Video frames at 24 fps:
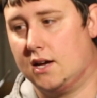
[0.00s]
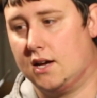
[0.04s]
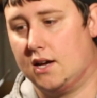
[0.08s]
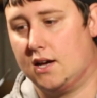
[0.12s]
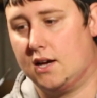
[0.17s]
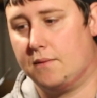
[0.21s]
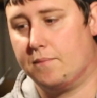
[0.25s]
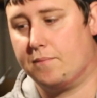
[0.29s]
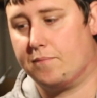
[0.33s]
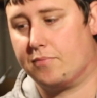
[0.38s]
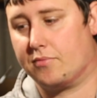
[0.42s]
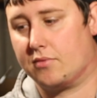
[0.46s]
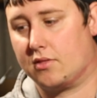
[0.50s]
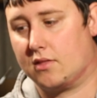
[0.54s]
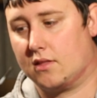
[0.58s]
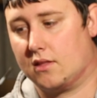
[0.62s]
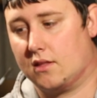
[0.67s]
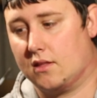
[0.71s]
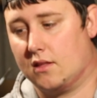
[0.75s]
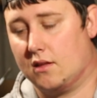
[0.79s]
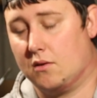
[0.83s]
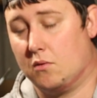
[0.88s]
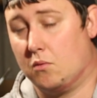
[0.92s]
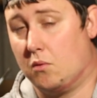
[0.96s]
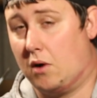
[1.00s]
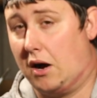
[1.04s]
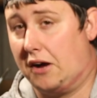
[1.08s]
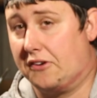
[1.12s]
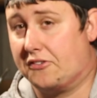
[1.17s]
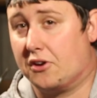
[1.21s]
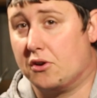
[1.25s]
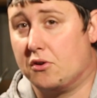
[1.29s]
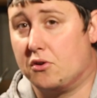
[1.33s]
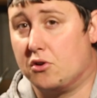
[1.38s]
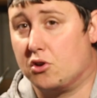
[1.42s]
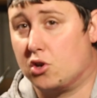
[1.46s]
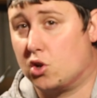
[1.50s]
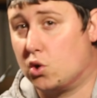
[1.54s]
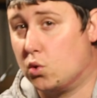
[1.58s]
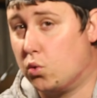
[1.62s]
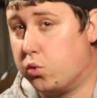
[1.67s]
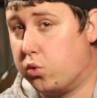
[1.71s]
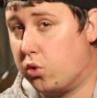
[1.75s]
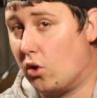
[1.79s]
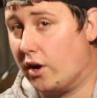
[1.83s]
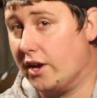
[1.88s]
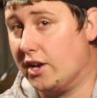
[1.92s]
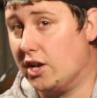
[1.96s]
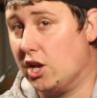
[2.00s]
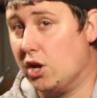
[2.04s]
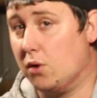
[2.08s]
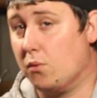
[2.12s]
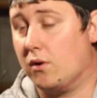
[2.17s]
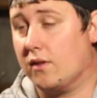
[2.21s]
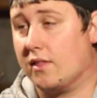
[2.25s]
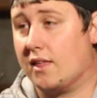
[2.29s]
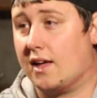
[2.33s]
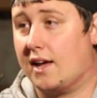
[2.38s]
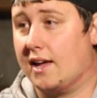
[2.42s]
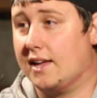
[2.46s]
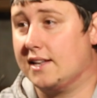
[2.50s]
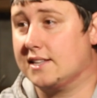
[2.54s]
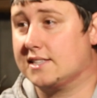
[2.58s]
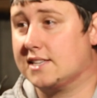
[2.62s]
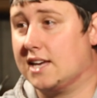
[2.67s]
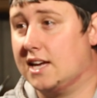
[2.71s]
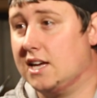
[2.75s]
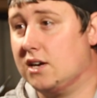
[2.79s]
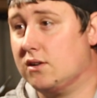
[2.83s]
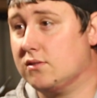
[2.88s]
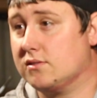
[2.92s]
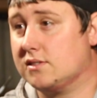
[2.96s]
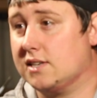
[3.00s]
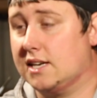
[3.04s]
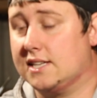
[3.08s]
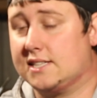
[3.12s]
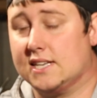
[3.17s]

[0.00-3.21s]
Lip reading: I don't quite know what that entails.